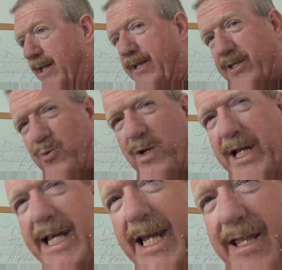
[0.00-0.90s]
This is
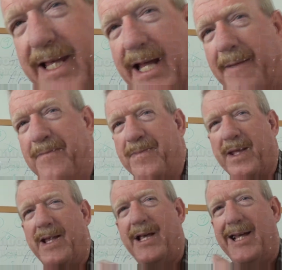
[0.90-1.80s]
really a key thing.
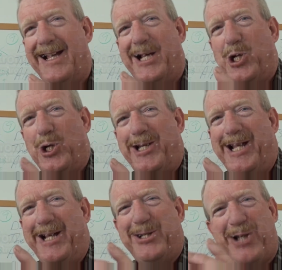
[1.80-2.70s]

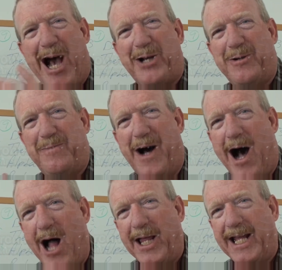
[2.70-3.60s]
Dr.
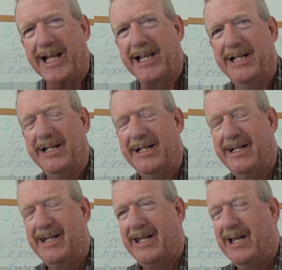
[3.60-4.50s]
Pauling
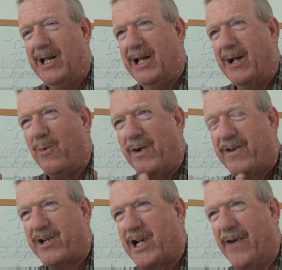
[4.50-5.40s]
one of
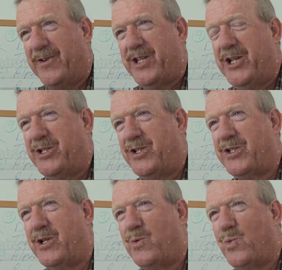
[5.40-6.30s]
our conversations,
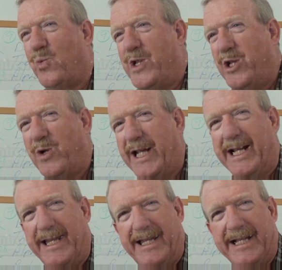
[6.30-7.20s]
he said, when you
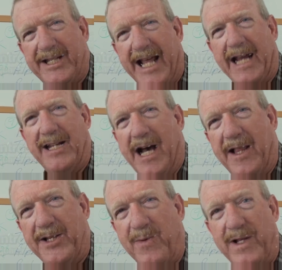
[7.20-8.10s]
get this
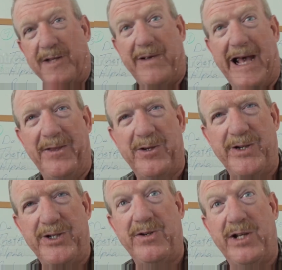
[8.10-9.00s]
technology, when the patents are
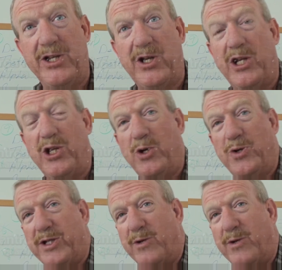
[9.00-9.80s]
issued, you can use